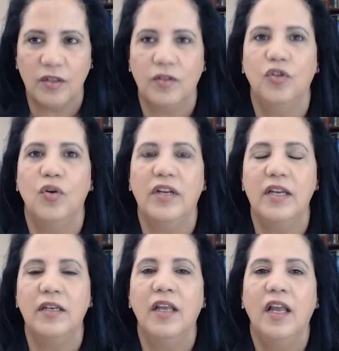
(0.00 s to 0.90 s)
you
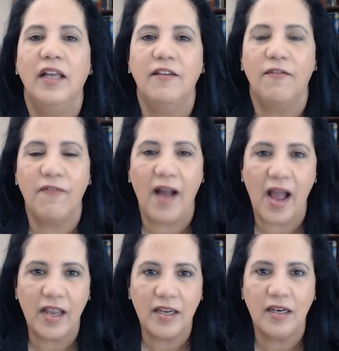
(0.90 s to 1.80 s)
can
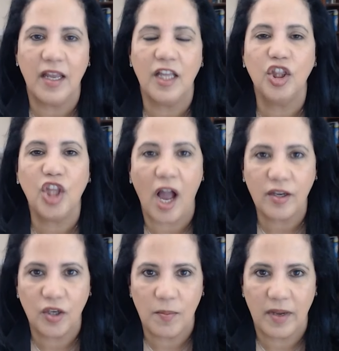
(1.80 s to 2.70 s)
define and
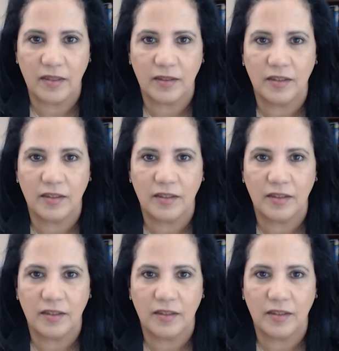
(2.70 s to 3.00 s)
document